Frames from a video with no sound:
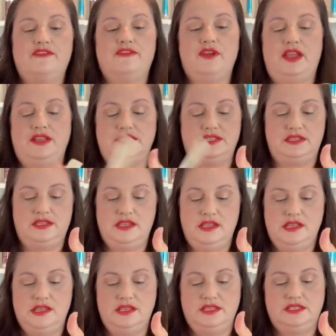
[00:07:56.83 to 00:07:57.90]
front.
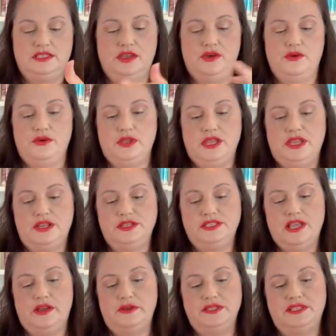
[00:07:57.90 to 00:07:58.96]
So here's
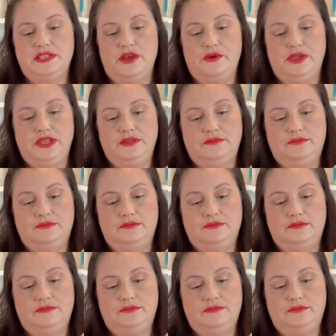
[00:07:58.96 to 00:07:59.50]
how it's going.